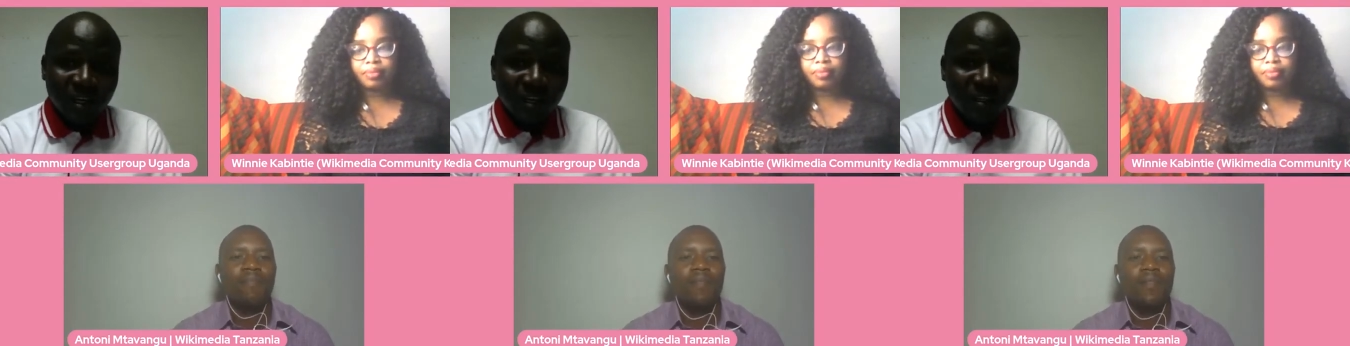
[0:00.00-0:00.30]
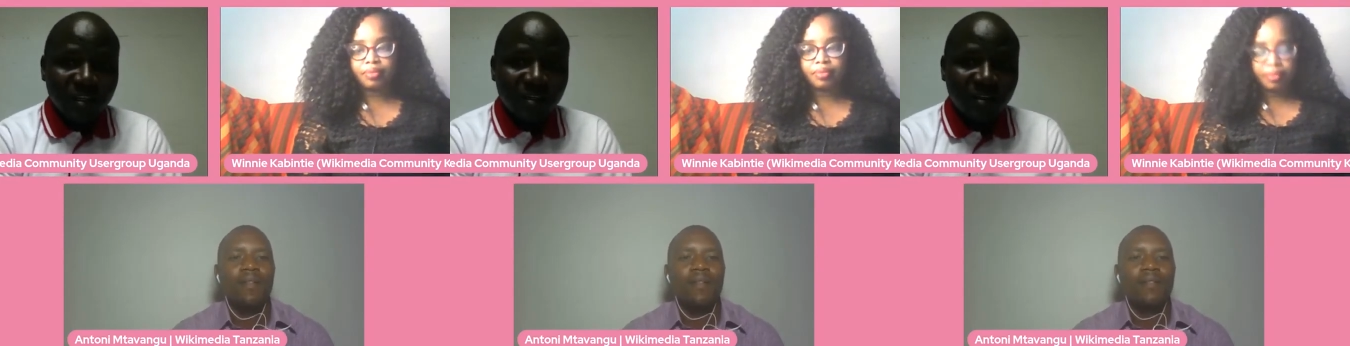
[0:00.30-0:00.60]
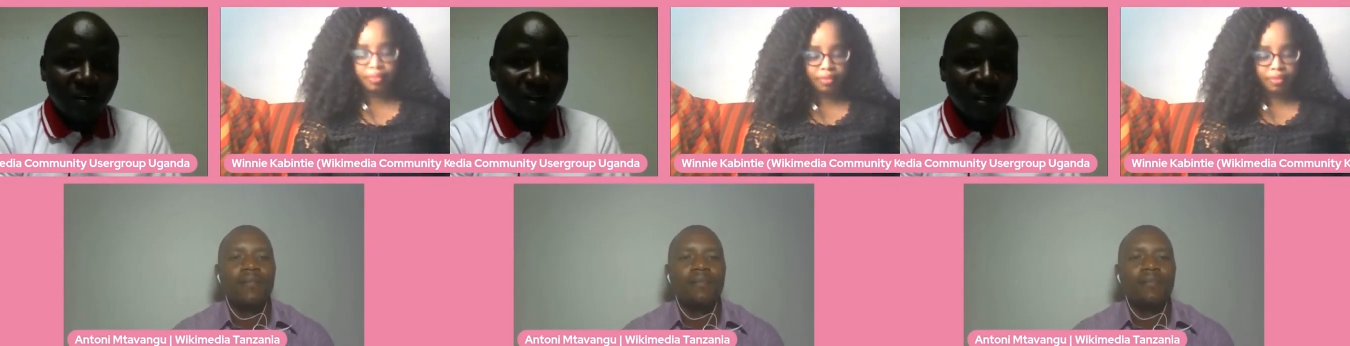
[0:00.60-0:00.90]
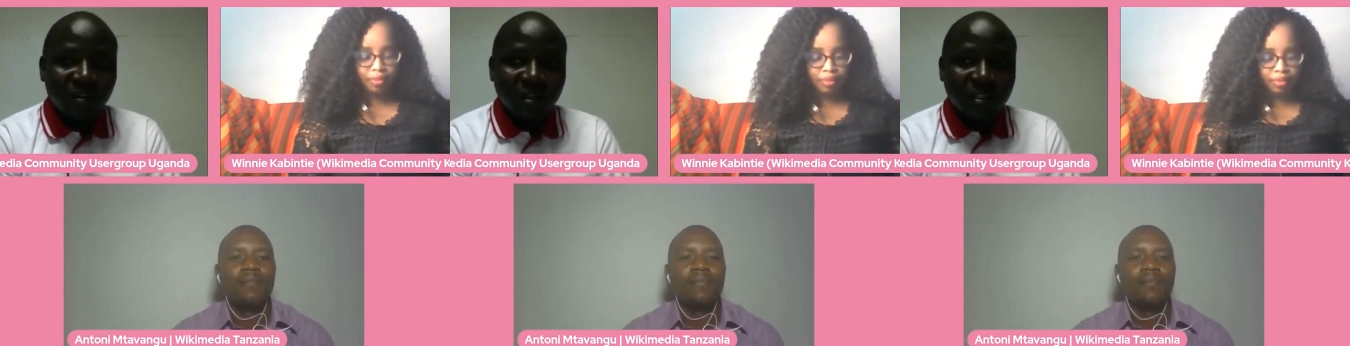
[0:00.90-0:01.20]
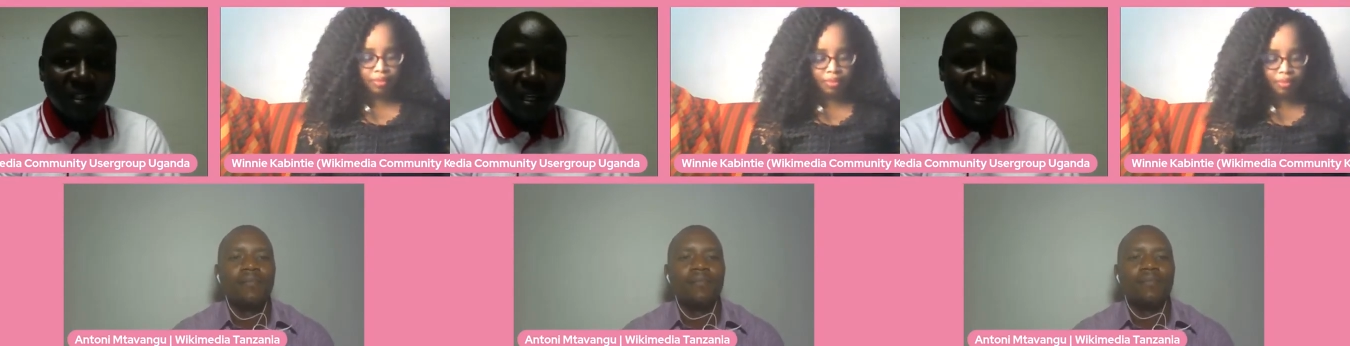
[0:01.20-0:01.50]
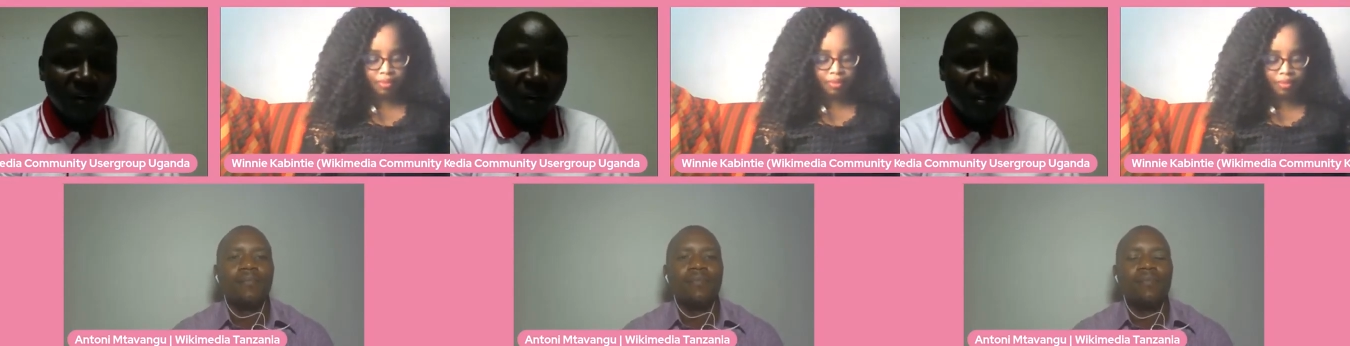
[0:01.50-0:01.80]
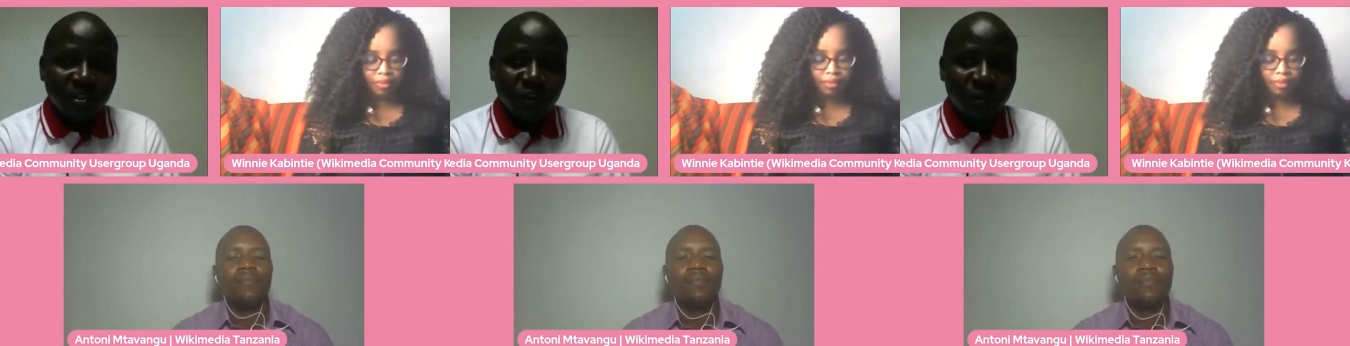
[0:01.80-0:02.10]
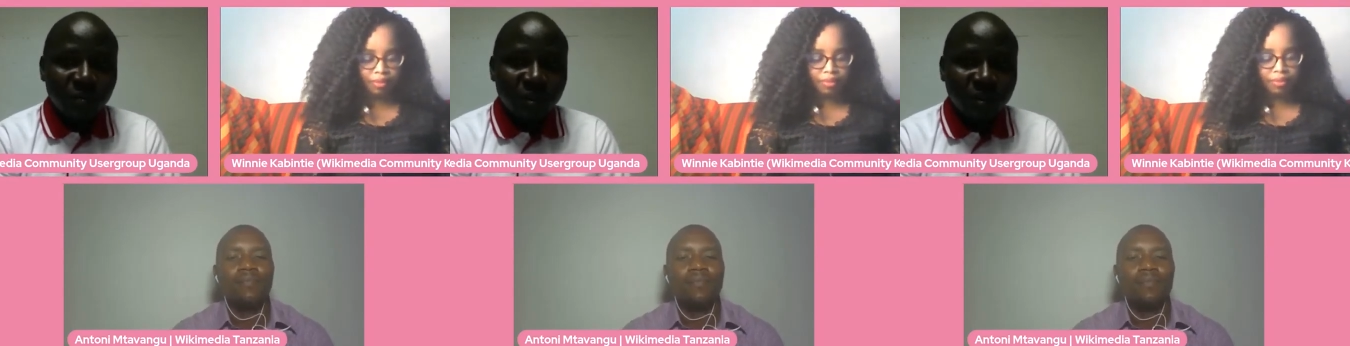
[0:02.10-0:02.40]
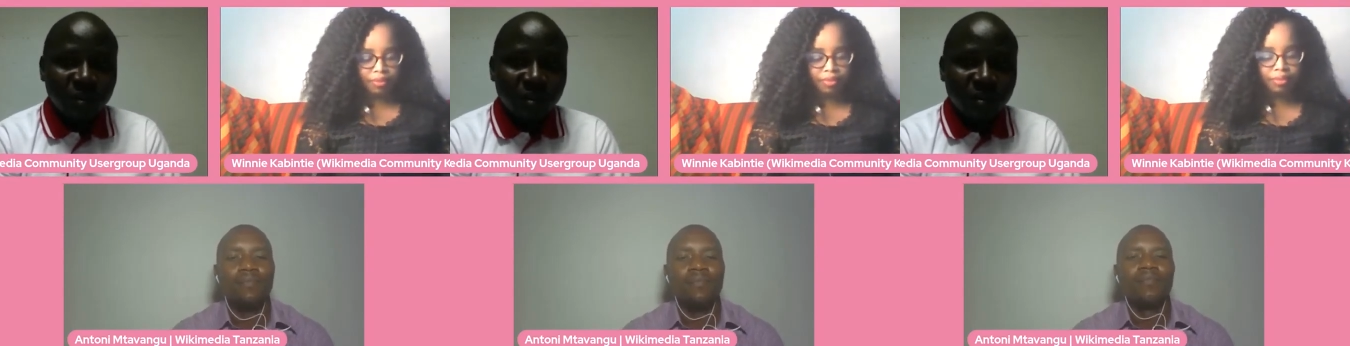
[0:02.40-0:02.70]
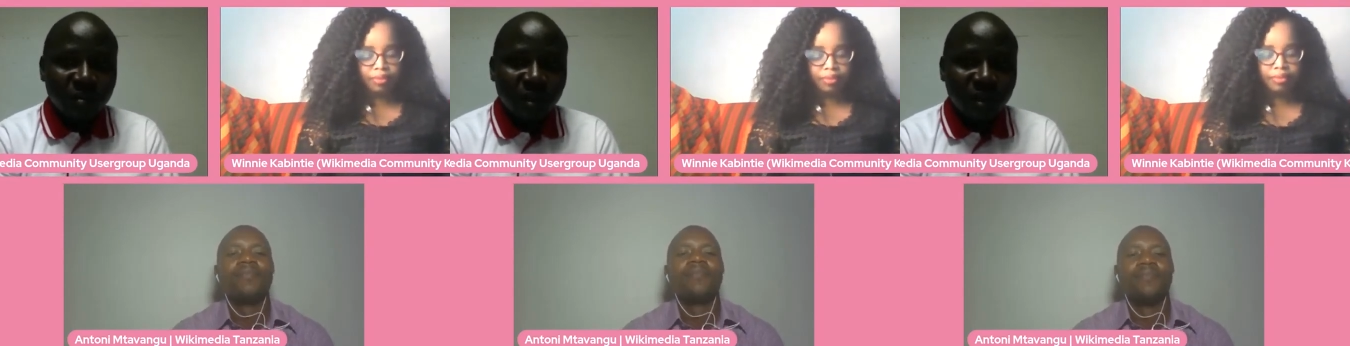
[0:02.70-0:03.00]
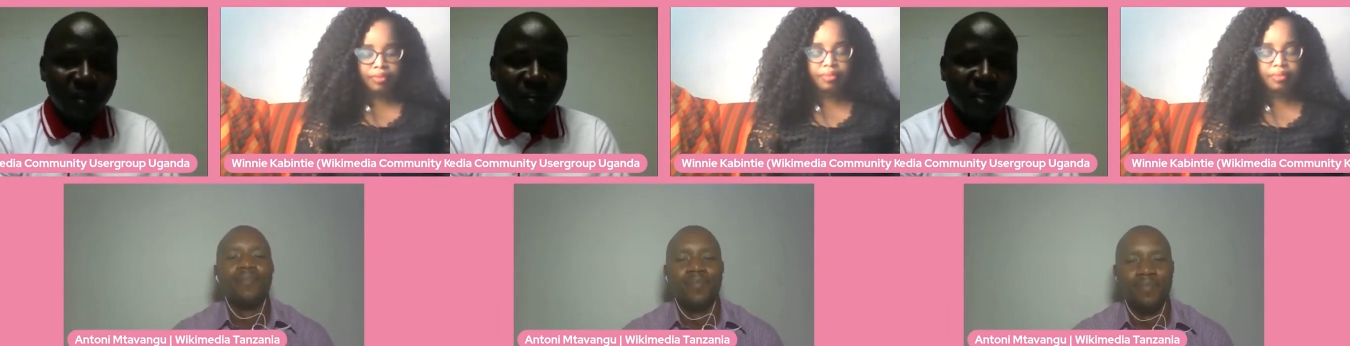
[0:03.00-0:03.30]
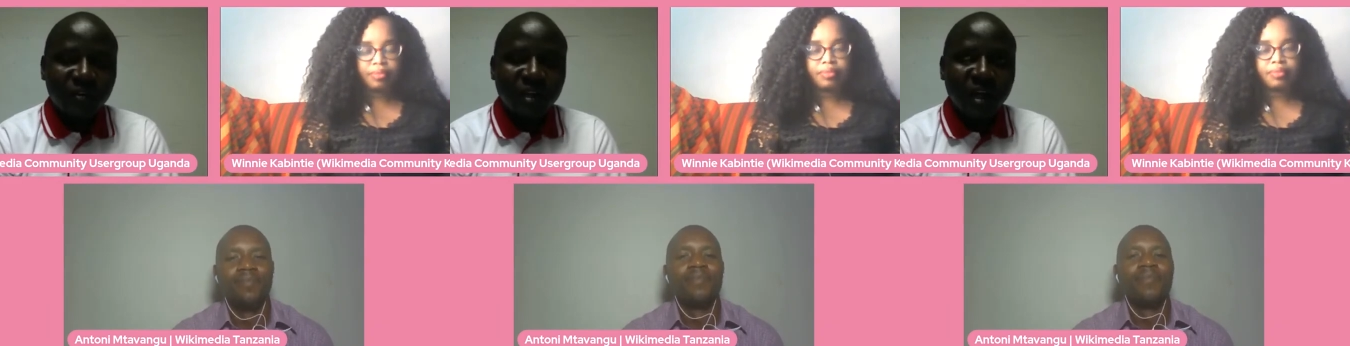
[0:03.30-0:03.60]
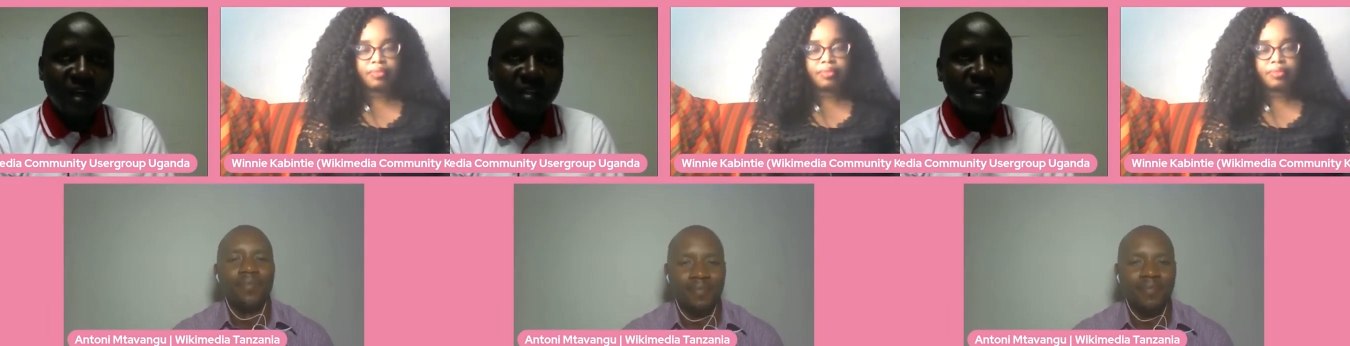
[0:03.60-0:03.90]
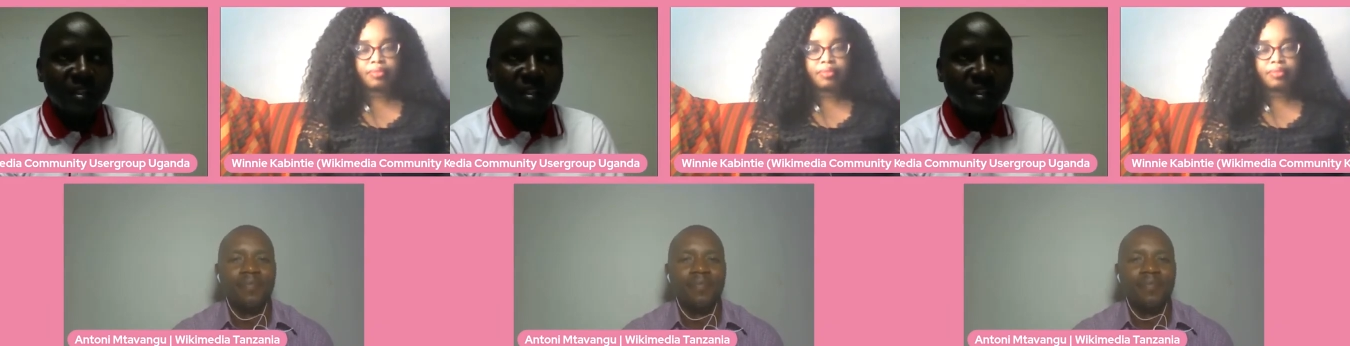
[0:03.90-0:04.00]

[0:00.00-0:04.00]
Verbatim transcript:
Speaker 1: and Ingo Ingo has done a great job in like in that regard.